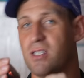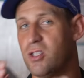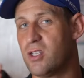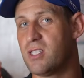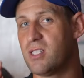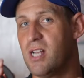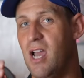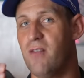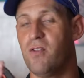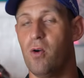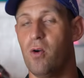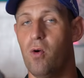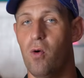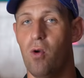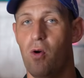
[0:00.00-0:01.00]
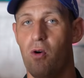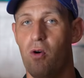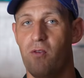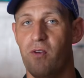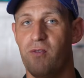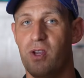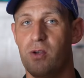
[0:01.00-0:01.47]
doesn't have the whole
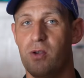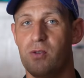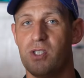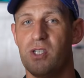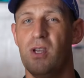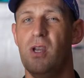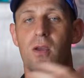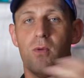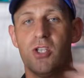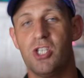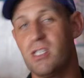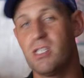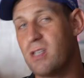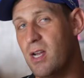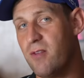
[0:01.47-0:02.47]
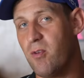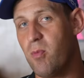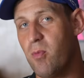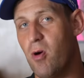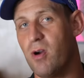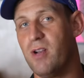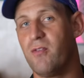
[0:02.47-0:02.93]
overviews, which is kind of
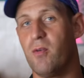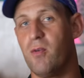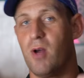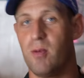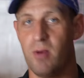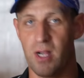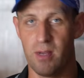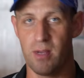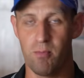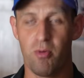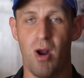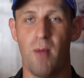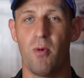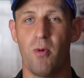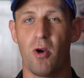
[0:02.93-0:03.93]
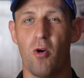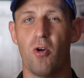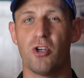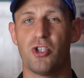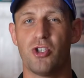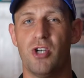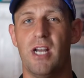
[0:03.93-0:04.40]
important if you want to bring proper
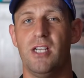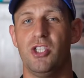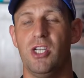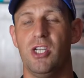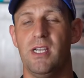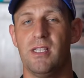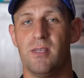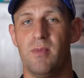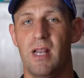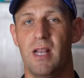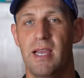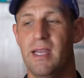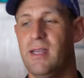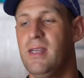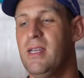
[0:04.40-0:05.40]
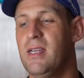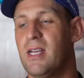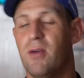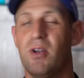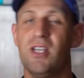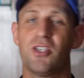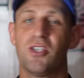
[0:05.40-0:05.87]
course strategy into play. Now
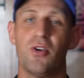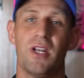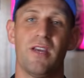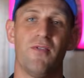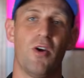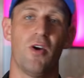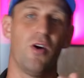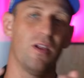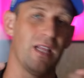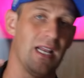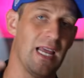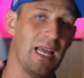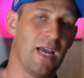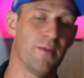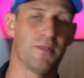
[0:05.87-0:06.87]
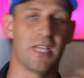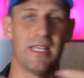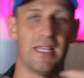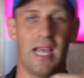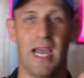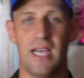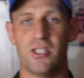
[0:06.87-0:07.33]
it is going to give you all the layups and the
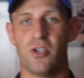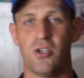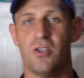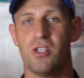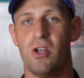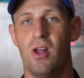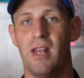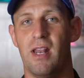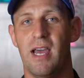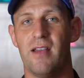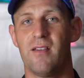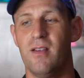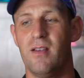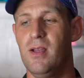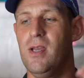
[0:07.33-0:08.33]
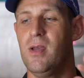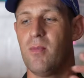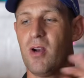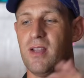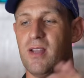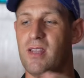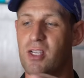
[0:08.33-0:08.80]
hazards and all that, but
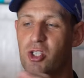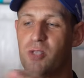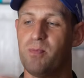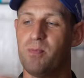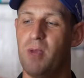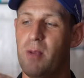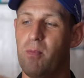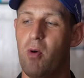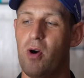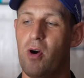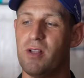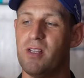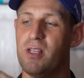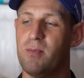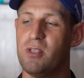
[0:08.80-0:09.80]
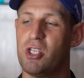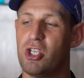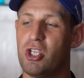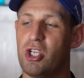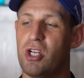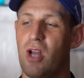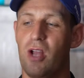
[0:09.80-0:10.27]
I think just pinpointing the
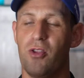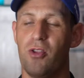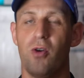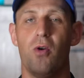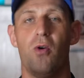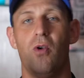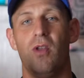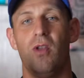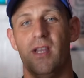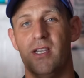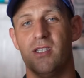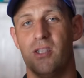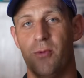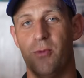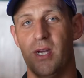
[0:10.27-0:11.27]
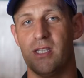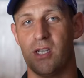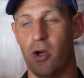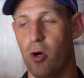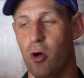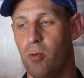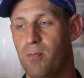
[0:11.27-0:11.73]
position on the hole is the way to
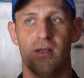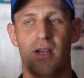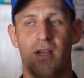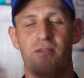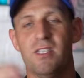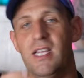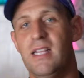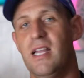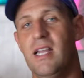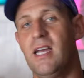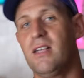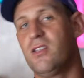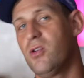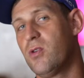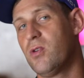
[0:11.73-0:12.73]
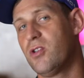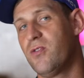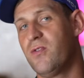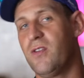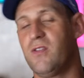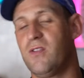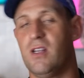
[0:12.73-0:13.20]
go. Having said that,
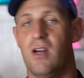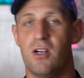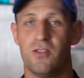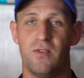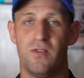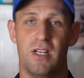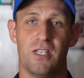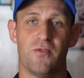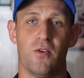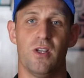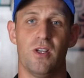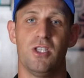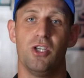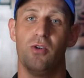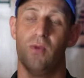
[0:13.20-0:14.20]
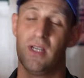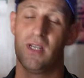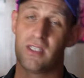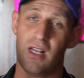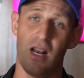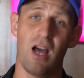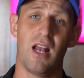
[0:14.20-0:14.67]
$250 for the S42 is
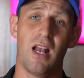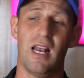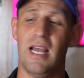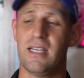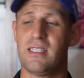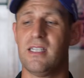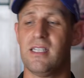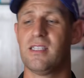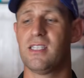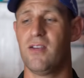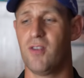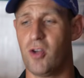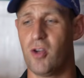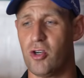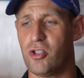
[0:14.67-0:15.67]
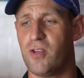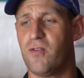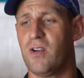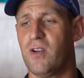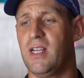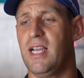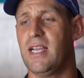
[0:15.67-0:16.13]
a lot less than $700
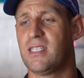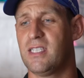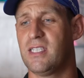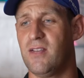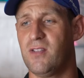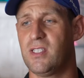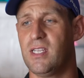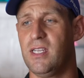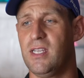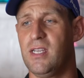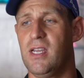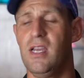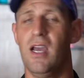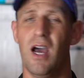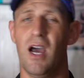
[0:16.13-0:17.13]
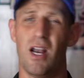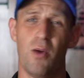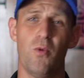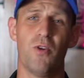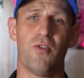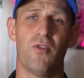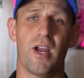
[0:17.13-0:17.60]
for the S70, and I
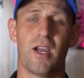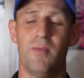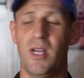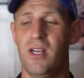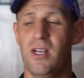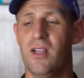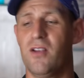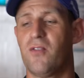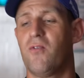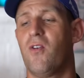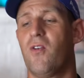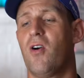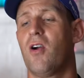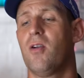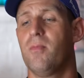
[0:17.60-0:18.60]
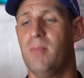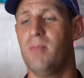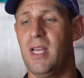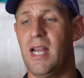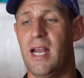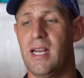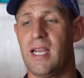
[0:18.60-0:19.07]
would recommend it for
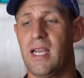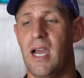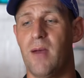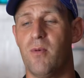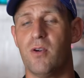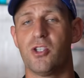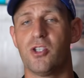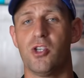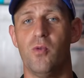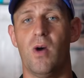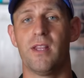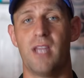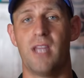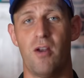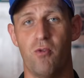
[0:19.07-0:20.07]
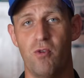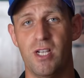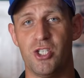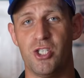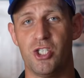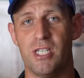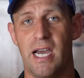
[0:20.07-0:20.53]
mid handicappers who want that
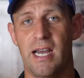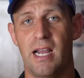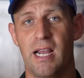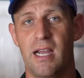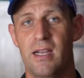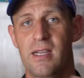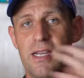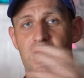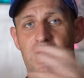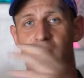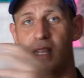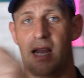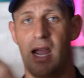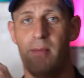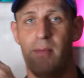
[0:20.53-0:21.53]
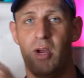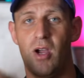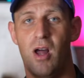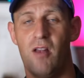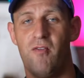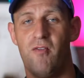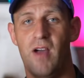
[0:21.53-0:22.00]
rich data in the Garmin
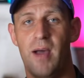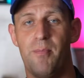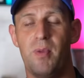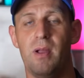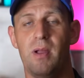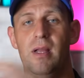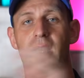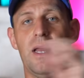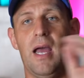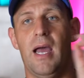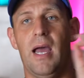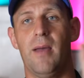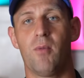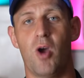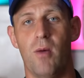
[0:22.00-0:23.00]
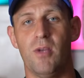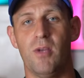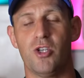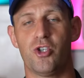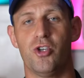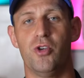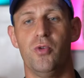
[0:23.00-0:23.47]
Golf app and coming
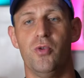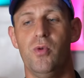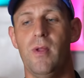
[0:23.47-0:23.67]
through